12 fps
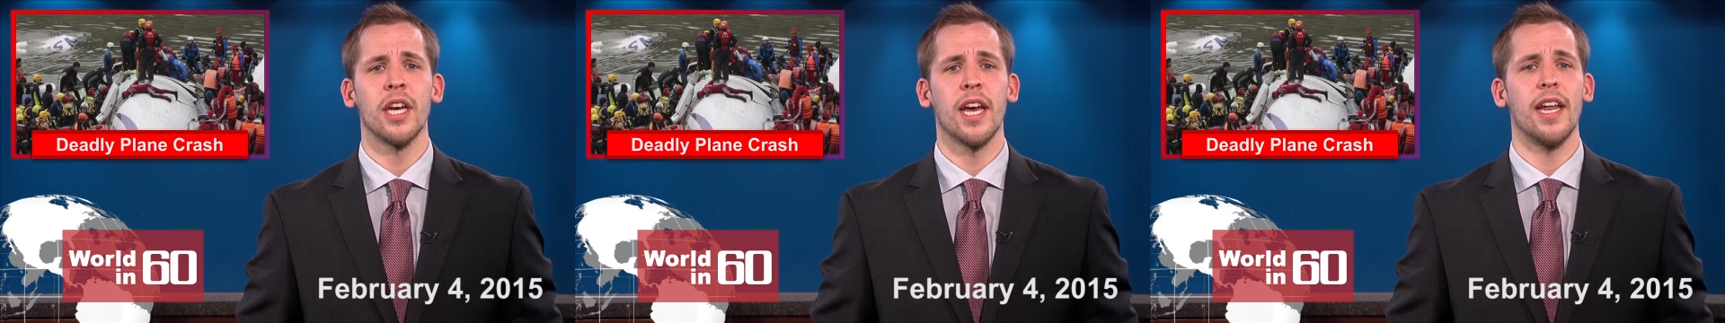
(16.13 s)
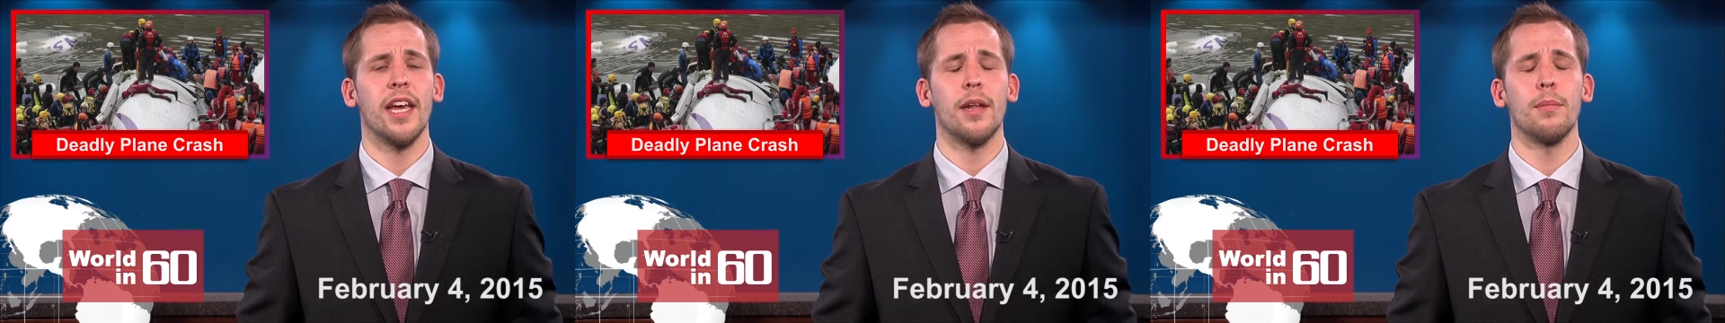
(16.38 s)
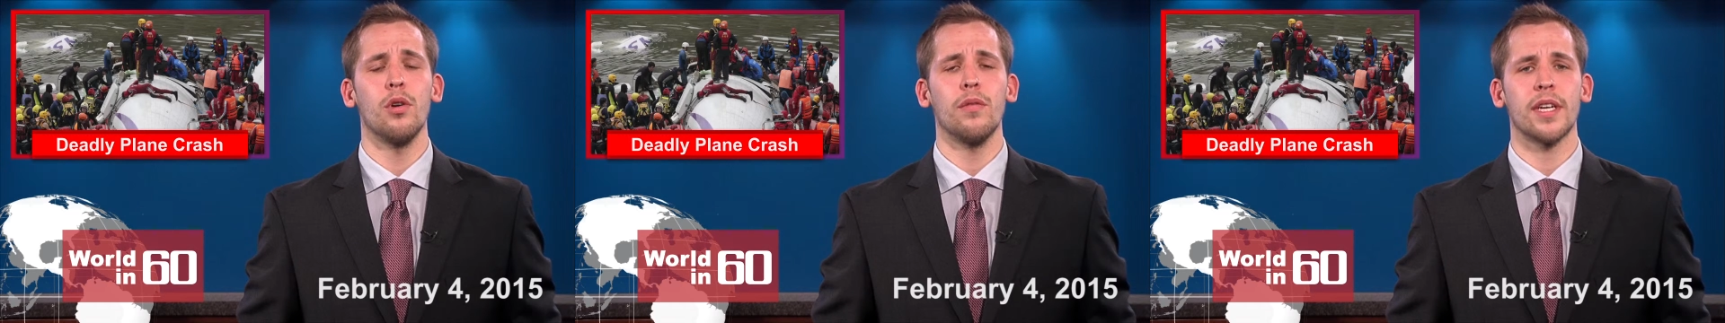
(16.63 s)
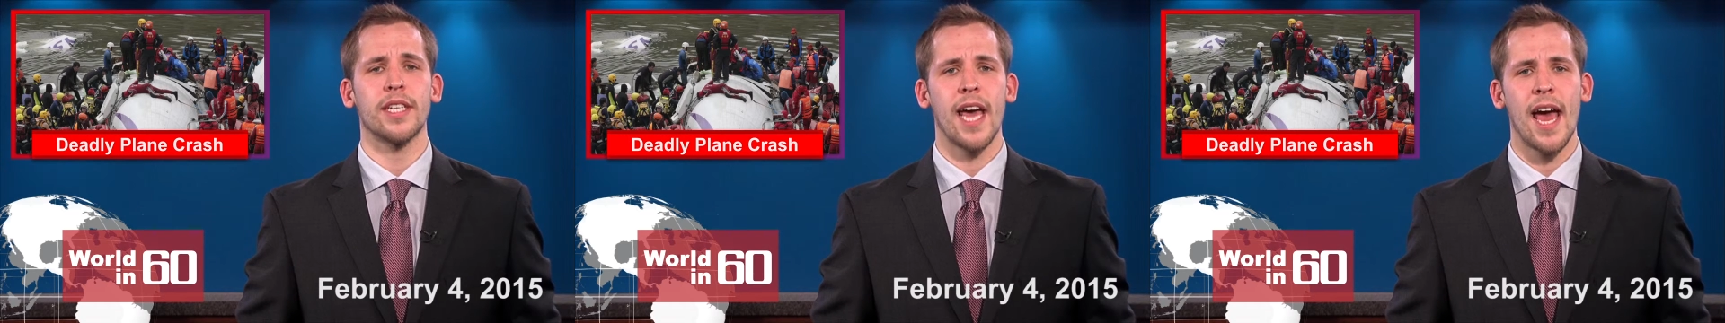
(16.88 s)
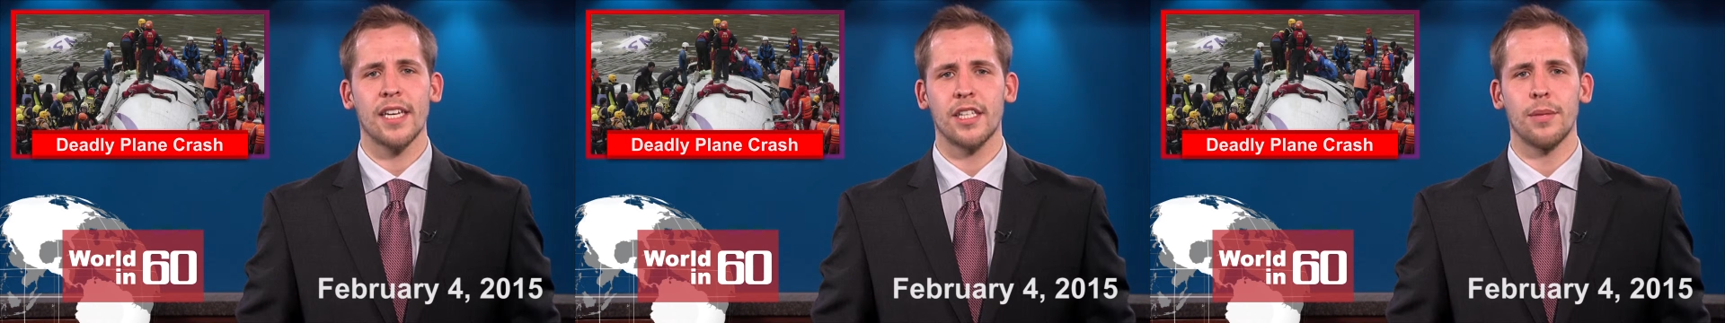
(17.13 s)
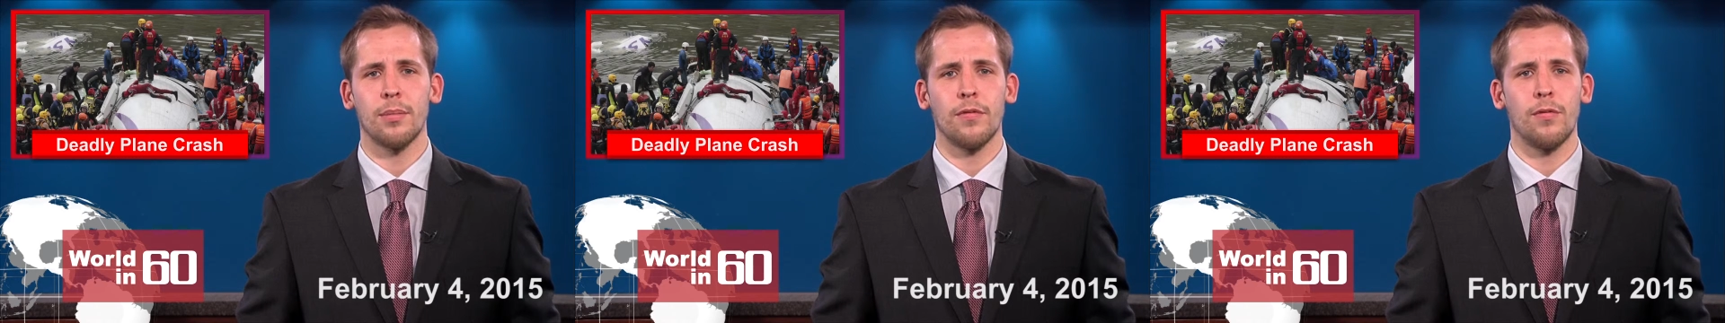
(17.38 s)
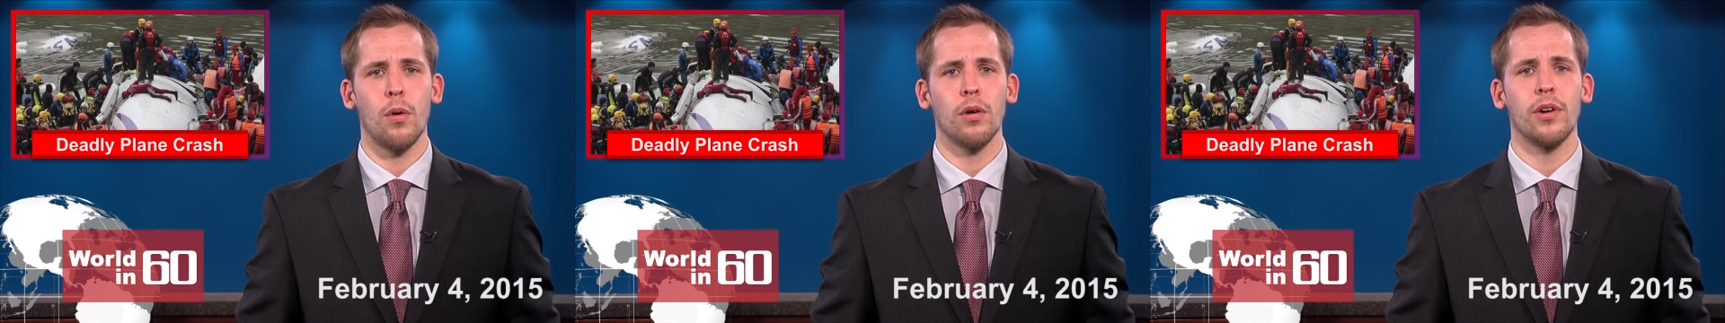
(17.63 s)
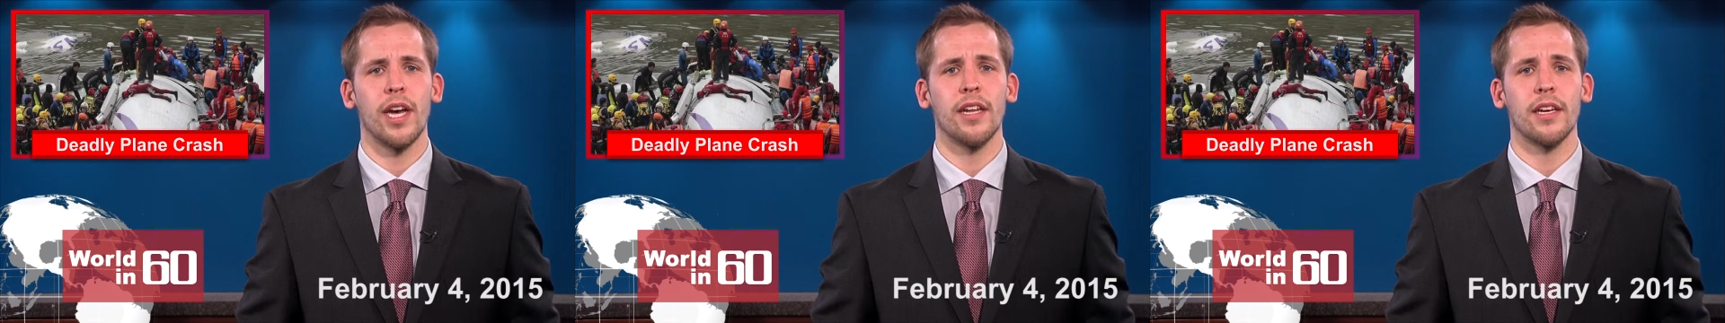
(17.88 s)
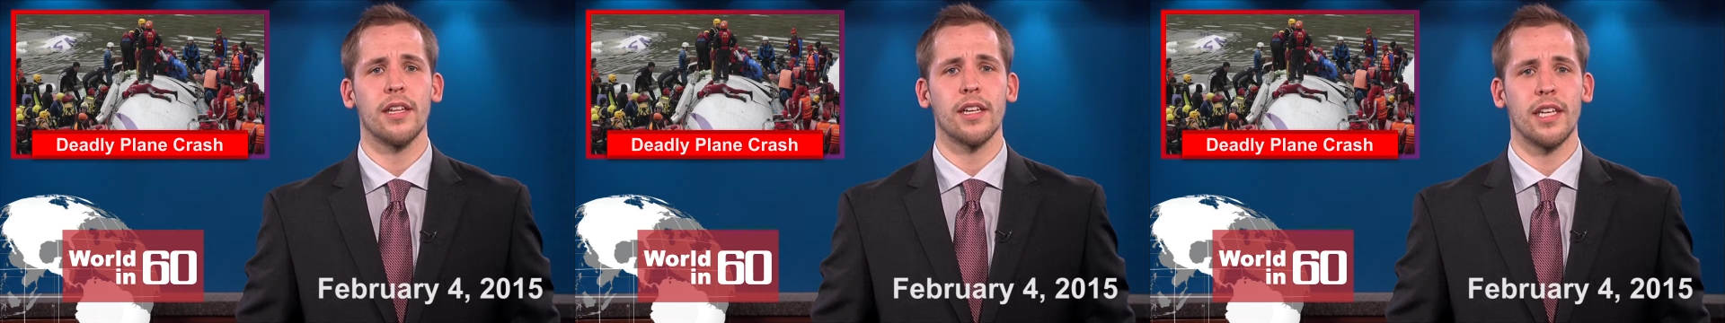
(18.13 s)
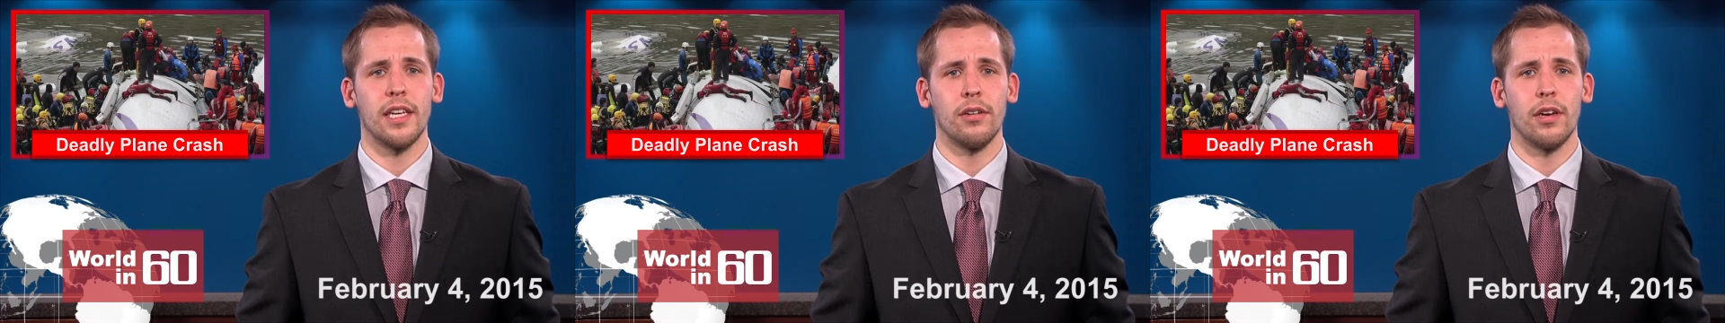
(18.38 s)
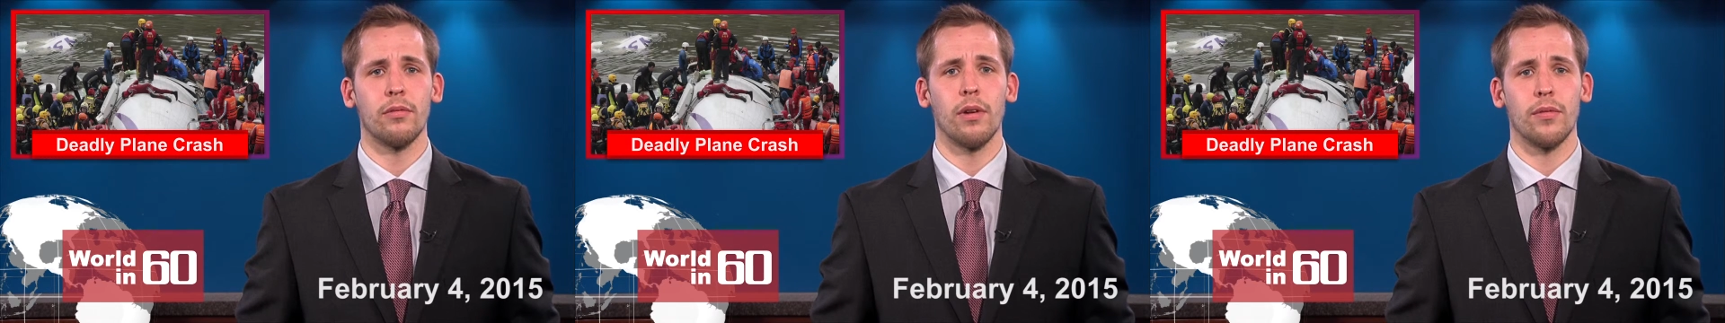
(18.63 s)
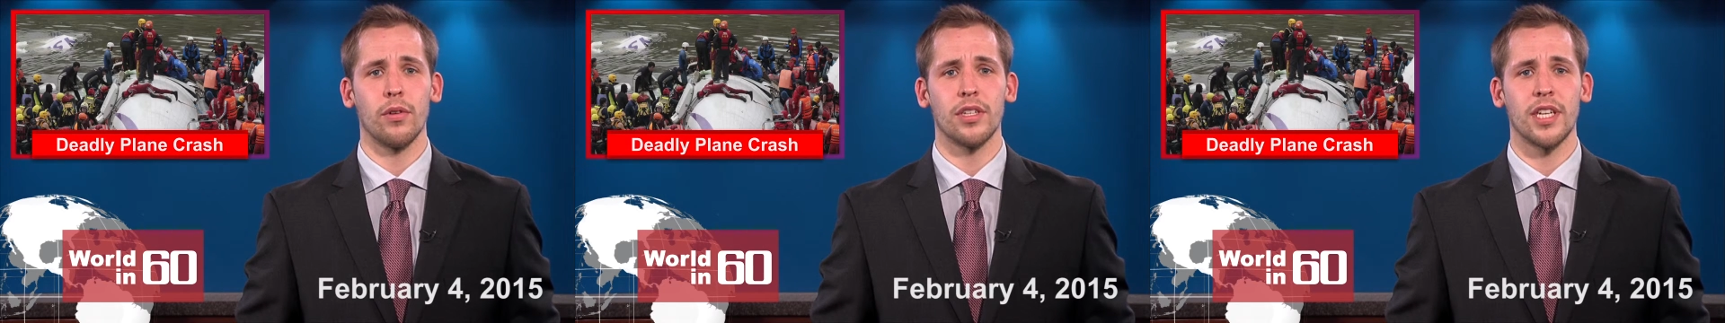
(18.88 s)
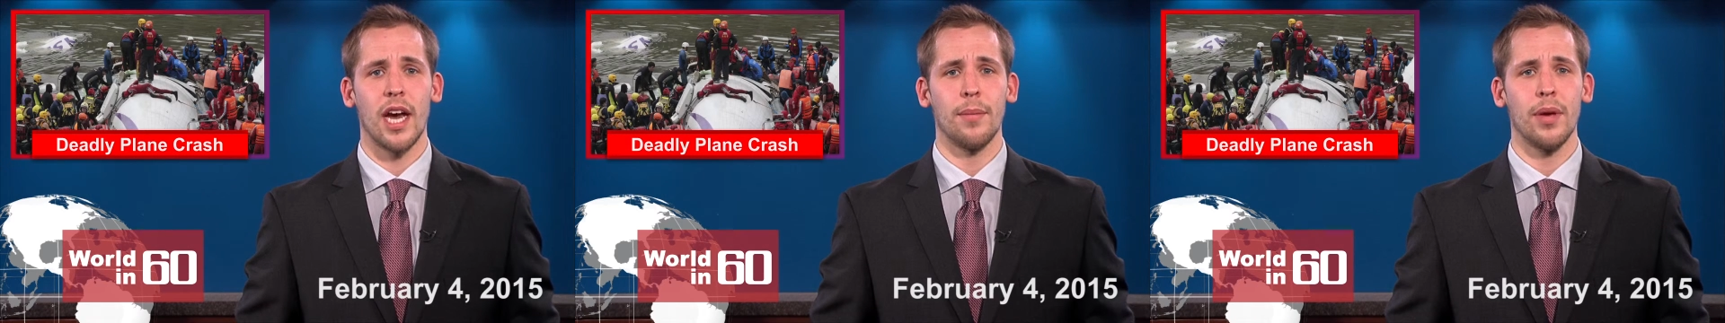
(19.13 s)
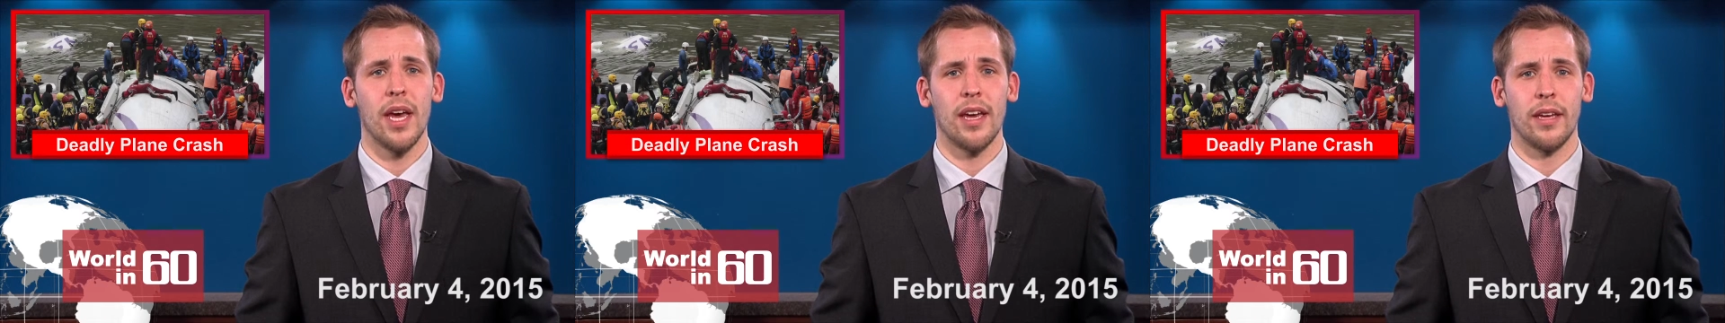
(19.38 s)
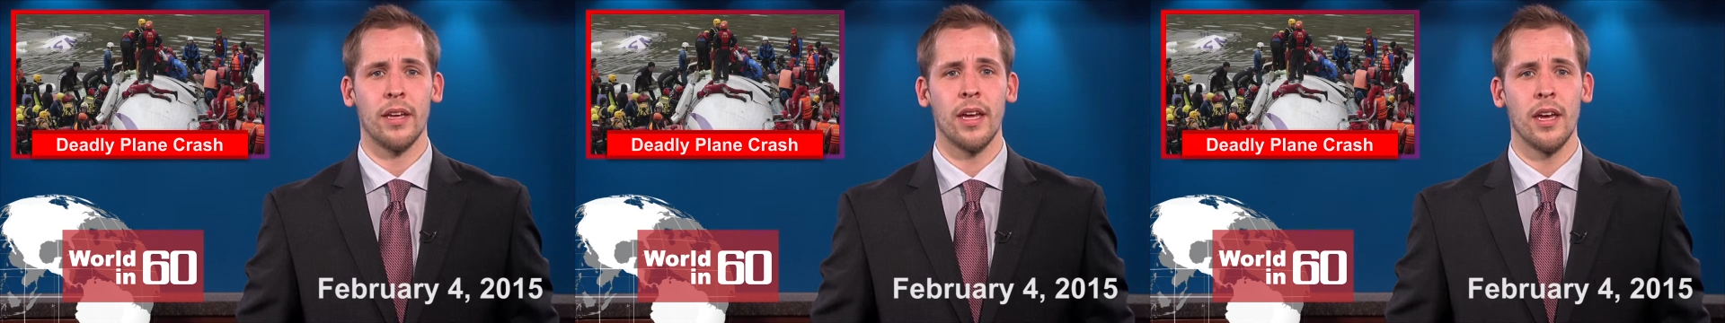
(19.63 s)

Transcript: and hit a moving taxi before landing in the Keelung River in Taipei.